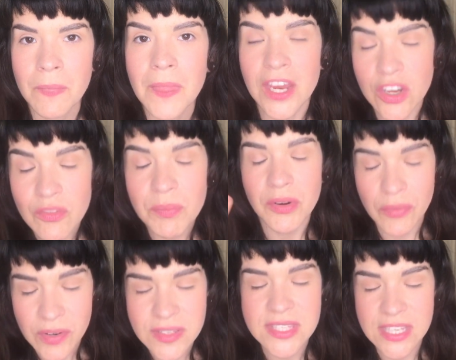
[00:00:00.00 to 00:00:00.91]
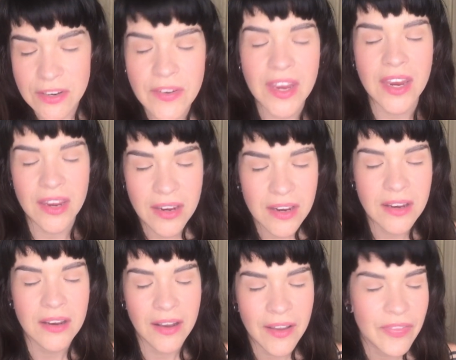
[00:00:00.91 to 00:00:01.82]
that you've been receiving,
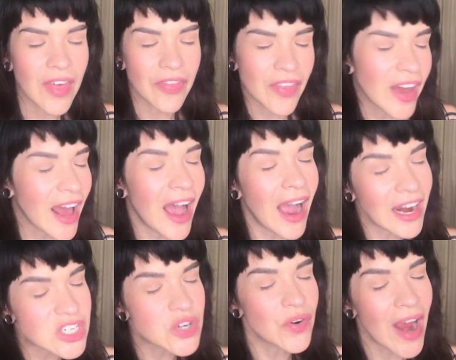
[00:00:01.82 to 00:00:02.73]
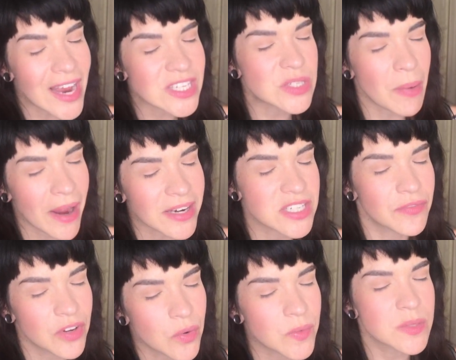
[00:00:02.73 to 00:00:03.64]
that actor aspect of
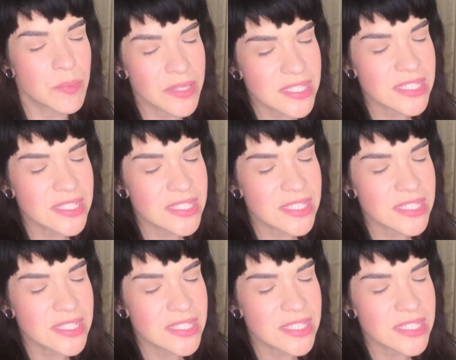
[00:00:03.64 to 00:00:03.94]
you has been